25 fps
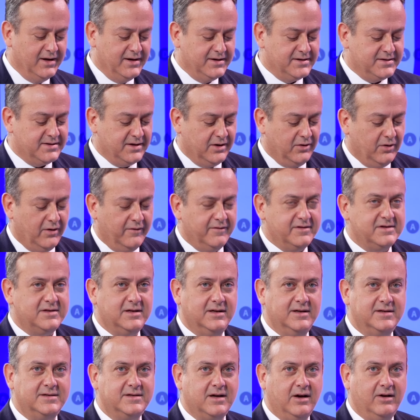So obviously,
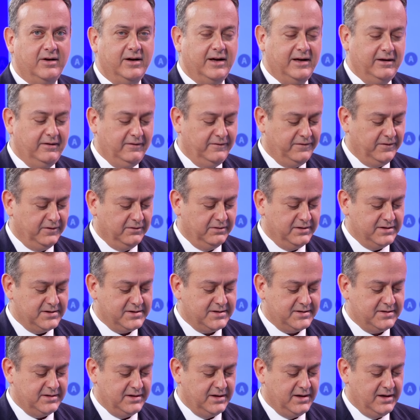Correct. it's going to
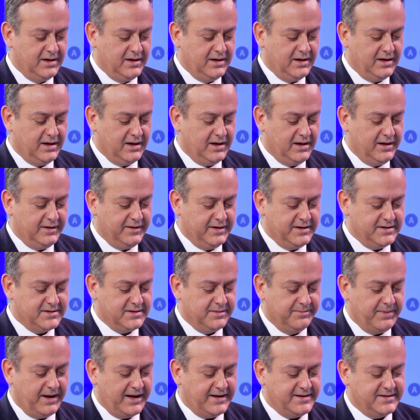influence uh, these
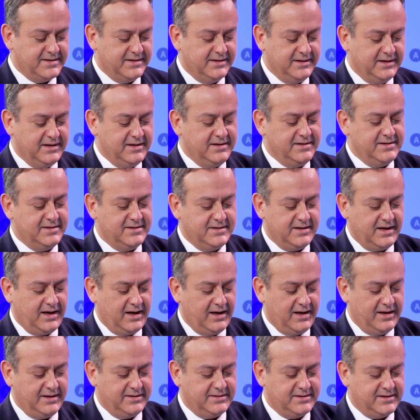debates and these
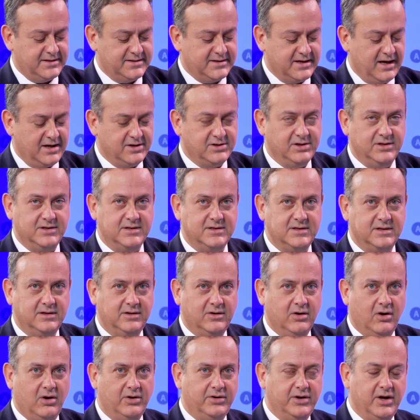uh, discussions. And
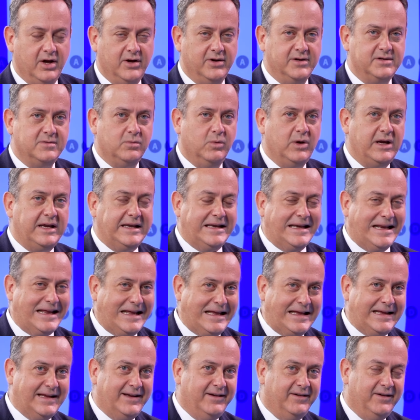God knows we
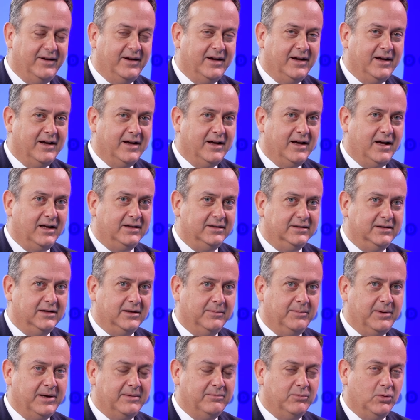need a
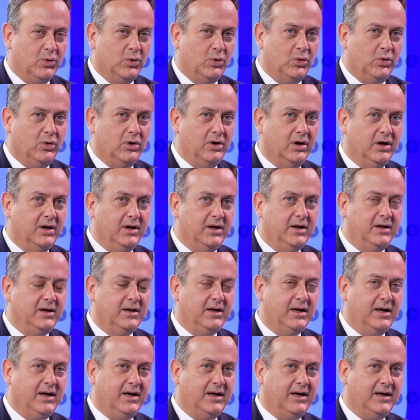little bit more,
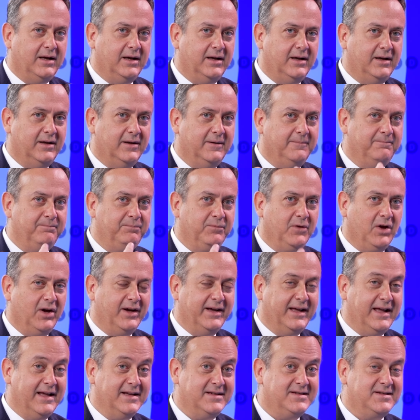uh, I
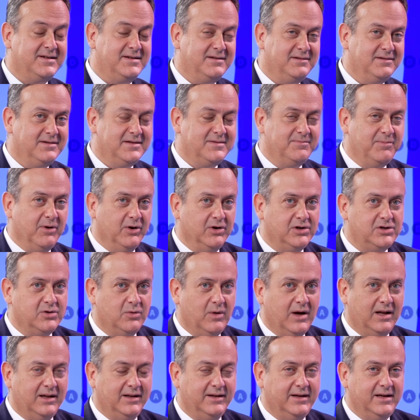guess,
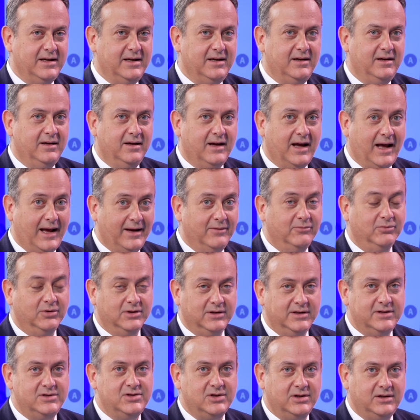spirituality and
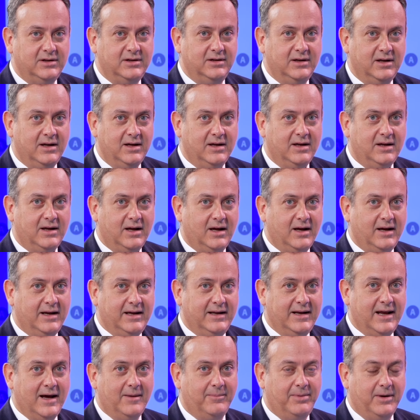religion uh,
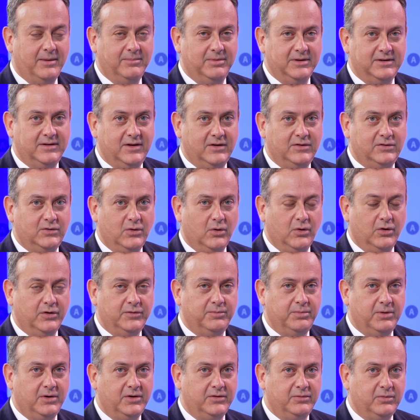in our public discourse
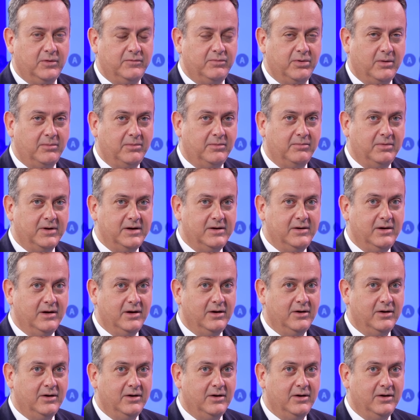because we've probably